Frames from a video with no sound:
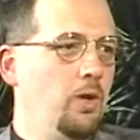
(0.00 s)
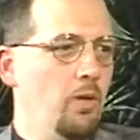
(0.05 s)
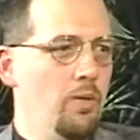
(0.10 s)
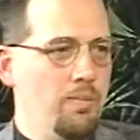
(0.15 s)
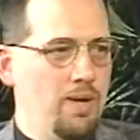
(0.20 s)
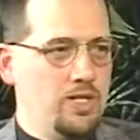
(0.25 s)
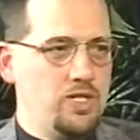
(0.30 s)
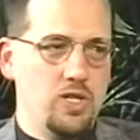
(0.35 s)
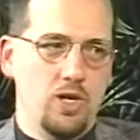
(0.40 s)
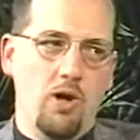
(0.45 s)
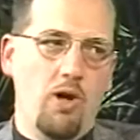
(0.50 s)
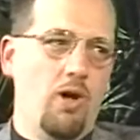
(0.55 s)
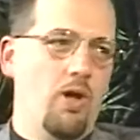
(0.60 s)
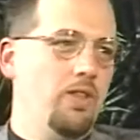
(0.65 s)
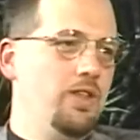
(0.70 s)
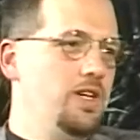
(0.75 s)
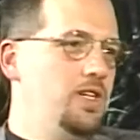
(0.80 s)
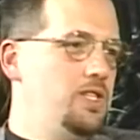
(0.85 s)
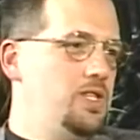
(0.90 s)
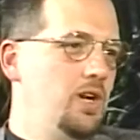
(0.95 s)
We mentioned all
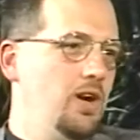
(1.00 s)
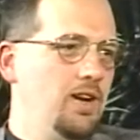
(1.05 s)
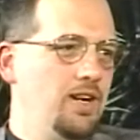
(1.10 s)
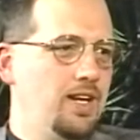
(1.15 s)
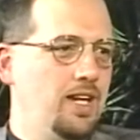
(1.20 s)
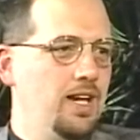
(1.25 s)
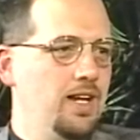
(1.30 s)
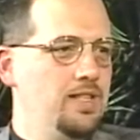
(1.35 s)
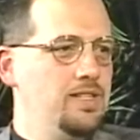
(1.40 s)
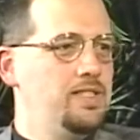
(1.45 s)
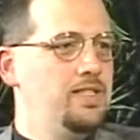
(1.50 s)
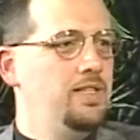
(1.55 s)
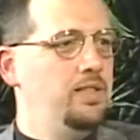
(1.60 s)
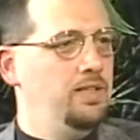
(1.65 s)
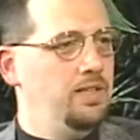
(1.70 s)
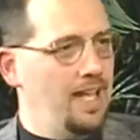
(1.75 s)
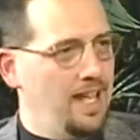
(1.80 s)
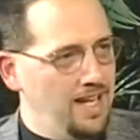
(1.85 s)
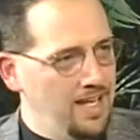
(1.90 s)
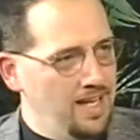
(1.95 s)
these young kids.
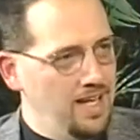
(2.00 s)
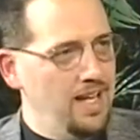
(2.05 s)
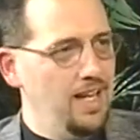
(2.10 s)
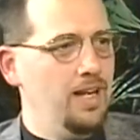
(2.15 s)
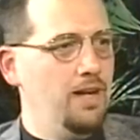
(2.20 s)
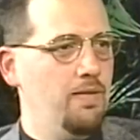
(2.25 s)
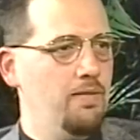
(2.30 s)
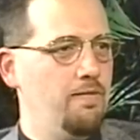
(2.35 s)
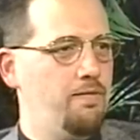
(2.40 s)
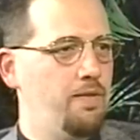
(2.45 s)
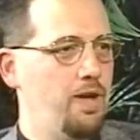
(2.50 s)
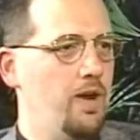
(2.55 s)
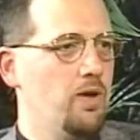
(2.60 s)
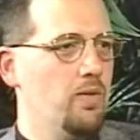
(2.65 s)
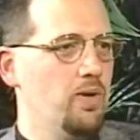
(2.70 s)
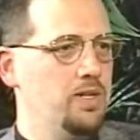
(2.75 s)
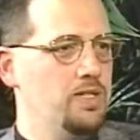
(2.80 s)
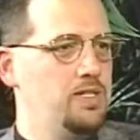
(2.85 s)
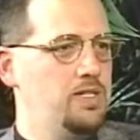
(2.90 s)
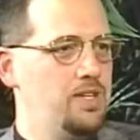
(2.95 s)
They need a
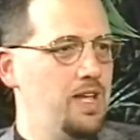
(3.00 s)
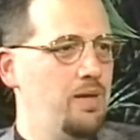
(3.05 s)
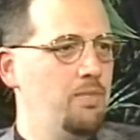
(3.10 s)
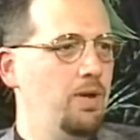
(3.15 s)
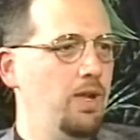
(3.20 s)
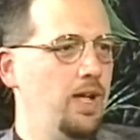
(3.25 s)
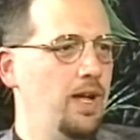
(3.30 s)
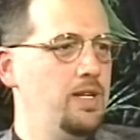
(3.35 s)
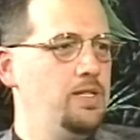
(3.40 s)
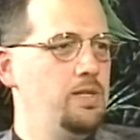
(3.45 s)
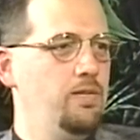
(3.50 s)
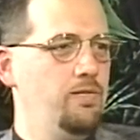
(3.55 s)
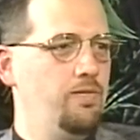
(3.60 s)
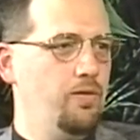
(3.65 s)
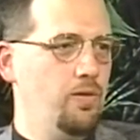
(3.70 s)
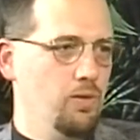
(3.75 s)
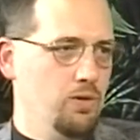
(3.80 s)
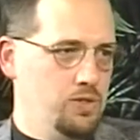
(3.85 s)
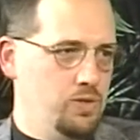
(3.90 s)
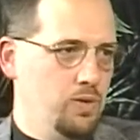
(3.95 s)
veteran stabilizing
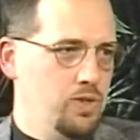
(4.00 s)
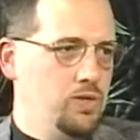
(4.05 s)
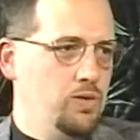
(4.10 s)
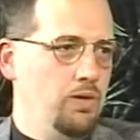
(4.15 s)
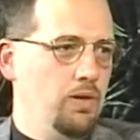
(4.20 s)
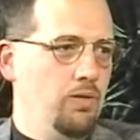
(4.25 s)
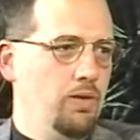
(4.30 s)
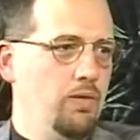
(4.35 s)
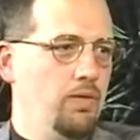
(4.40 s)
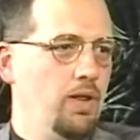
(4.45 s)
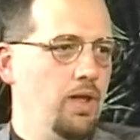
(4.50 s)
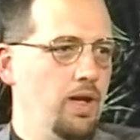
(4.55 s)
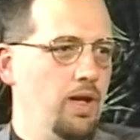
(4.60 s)
force. Would you agree with that?